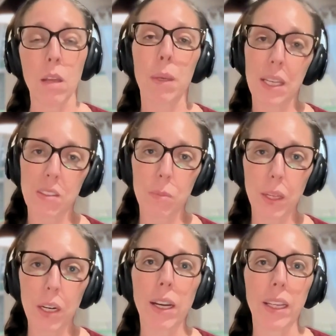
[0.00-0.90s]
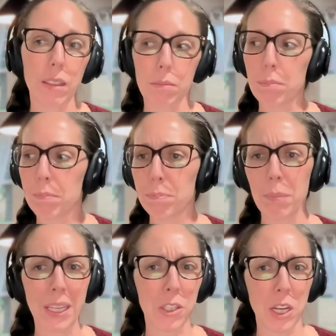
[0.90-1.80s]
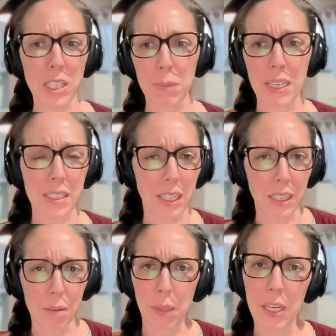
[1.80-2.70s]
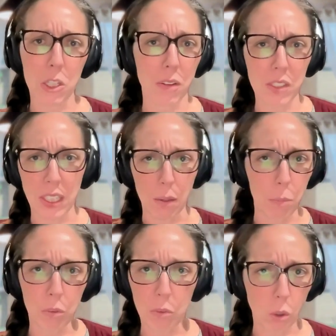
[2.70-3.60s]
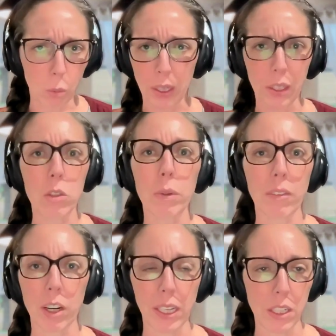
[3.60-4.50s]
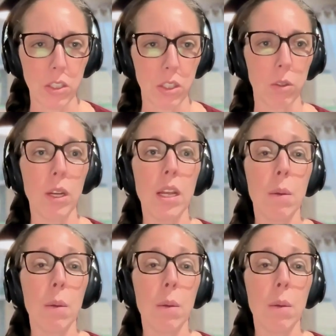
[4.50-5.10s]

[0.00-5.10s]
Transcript: because from there I can make adjustments, I can make shifts, I can move forward, I can do whatever I need to do.